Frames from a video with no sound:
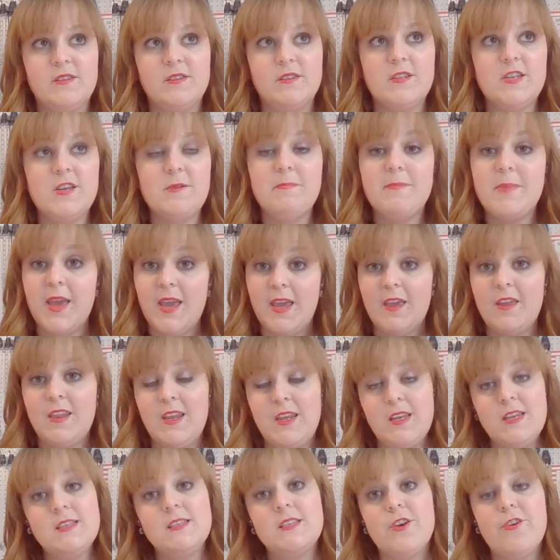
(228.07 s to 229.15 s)
to make it
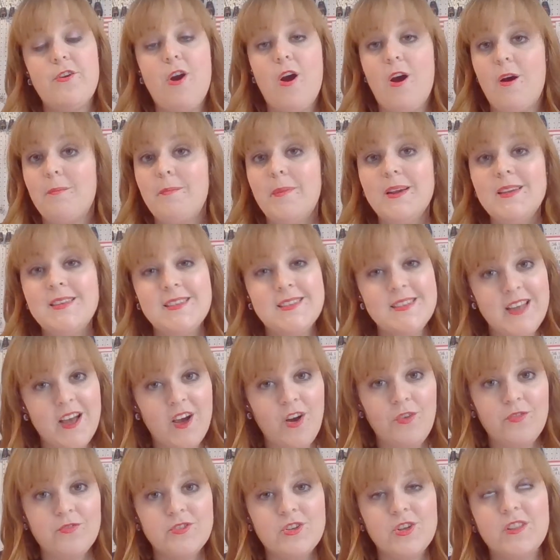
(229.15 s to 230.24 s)
easier on
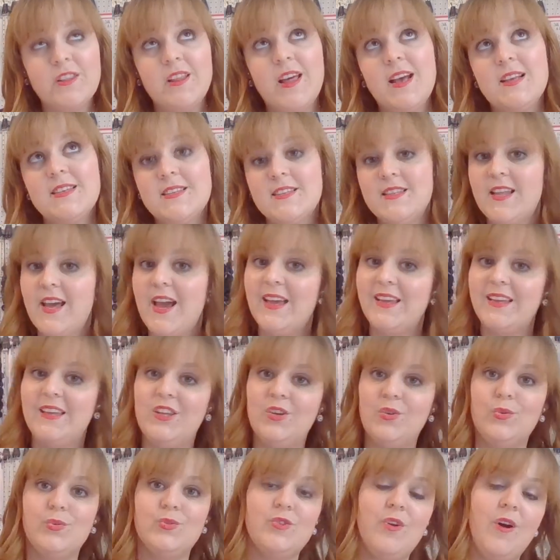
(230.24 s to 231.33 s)
myself, to lessen that
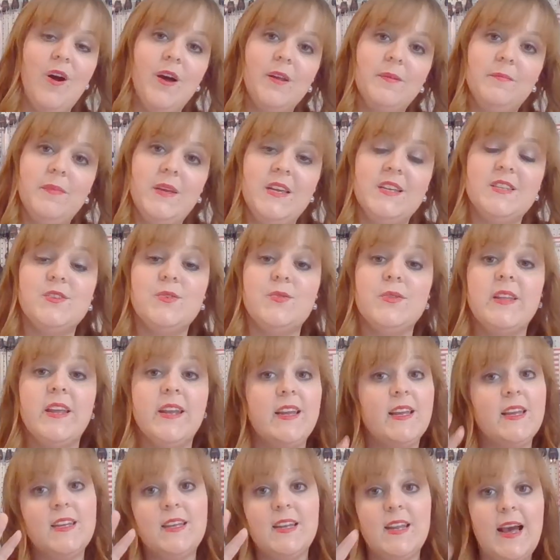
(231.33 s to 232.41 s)
guilt on me so that
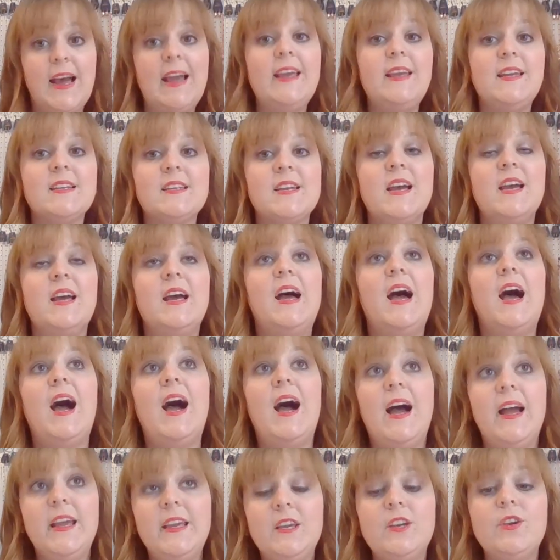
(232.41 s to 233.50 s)
at night
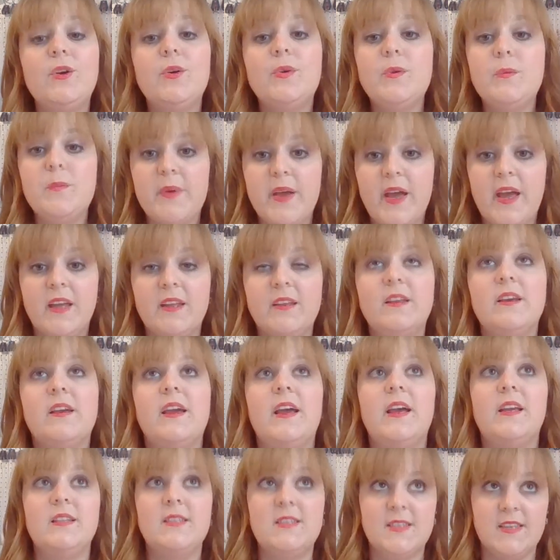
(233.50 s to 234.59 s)
I can go to bed
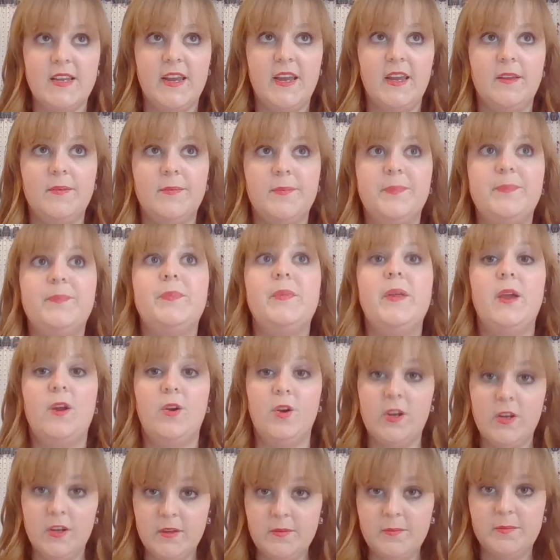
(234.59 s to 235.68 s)
and say,
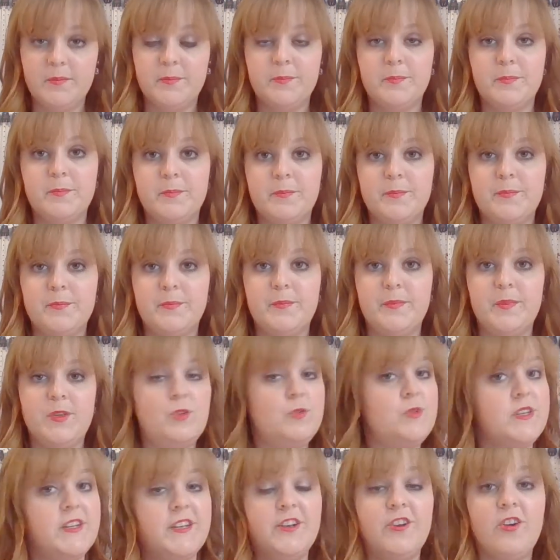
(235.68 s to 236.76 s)
Ericka, you
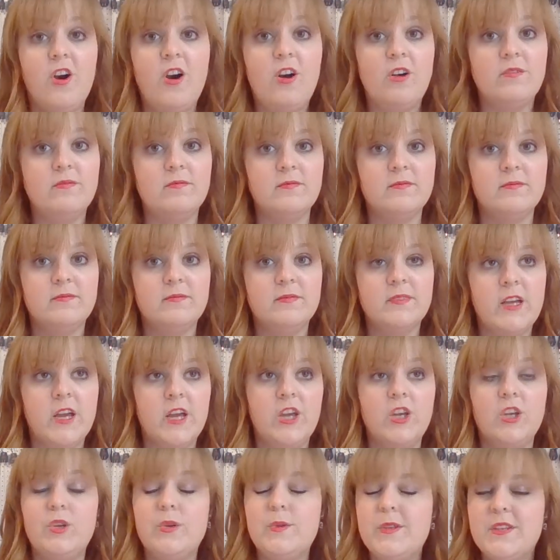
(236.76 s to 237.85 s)
did it all.
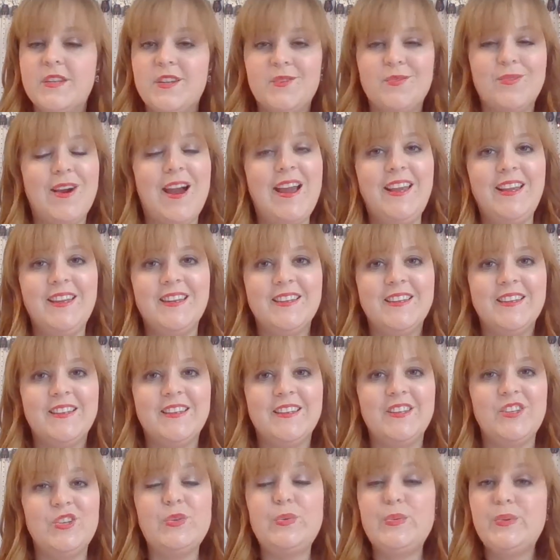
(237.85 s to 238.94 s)
You did it right.
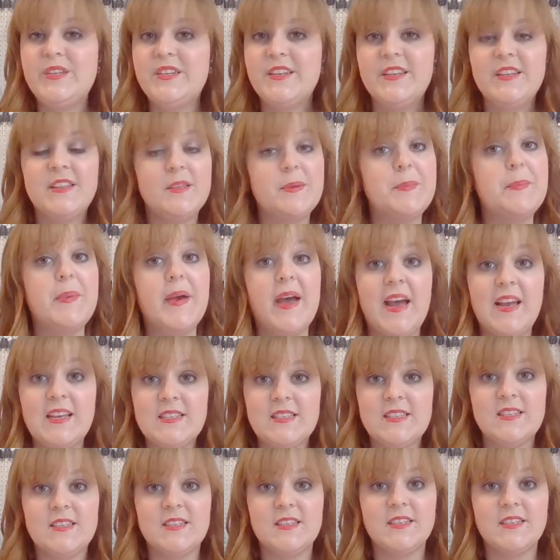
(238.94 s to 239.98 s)
You did it the best.